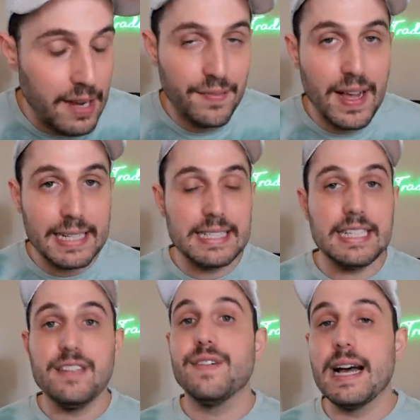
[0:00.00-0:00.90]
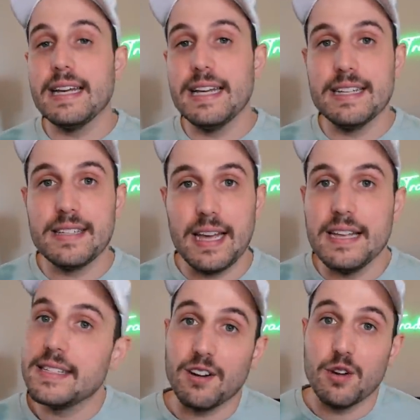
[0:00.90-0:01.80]
In fact, DeFi is a
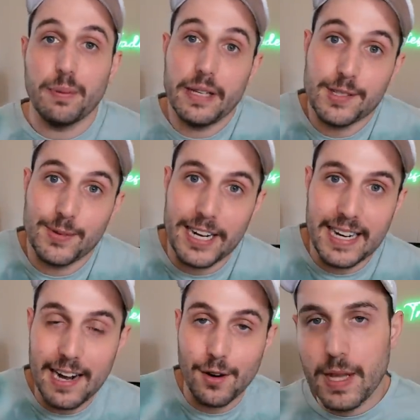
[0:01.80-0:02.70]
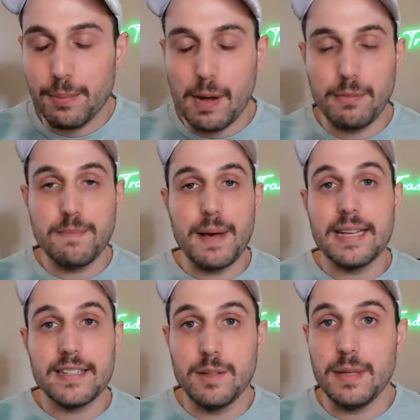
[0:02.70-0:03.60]
scary place right now and probably
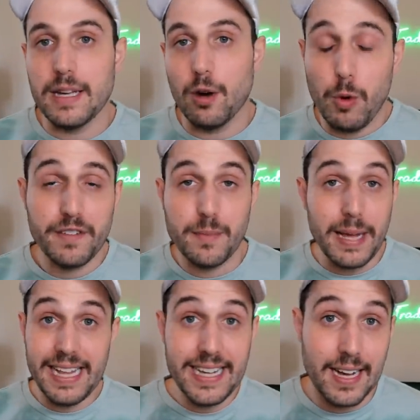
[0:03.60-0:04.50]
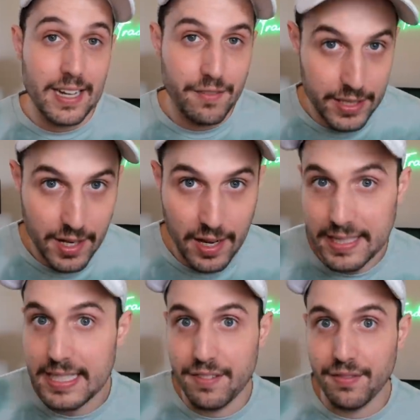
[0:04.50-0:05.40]
best to be away from any kind of
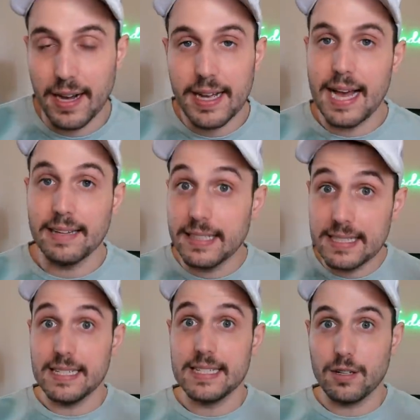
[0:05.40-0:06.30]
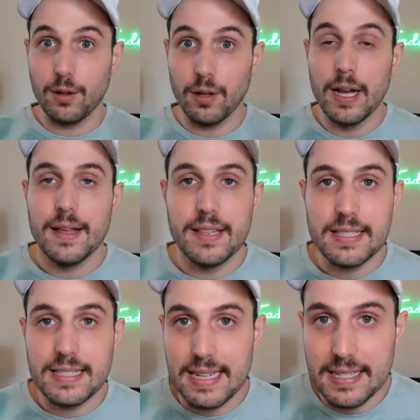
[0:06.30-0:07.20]
exotic DeFi, at least until the
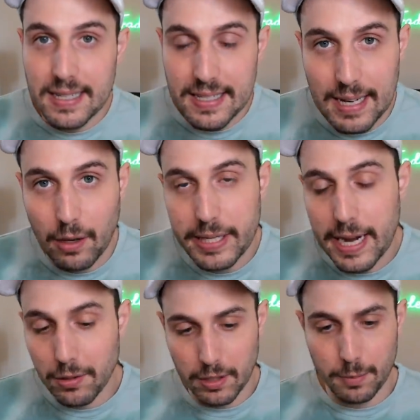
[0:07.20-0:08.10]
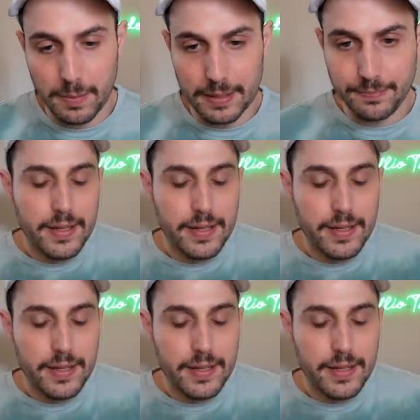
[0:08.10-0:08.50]
seas settle down a little bit.